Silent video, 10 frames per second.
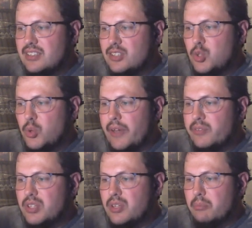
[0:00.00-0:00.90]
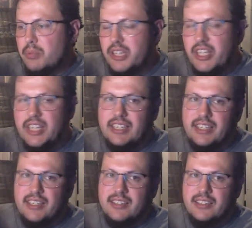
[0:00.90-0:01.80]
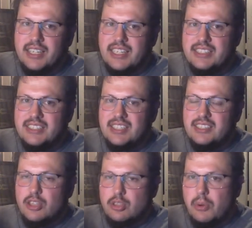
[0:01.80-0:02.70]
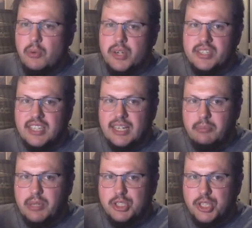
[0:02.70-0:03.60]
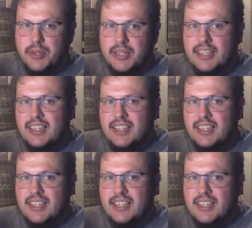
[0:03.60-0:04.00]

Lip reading: You have to completely he's a thrower. He's not a pitcher.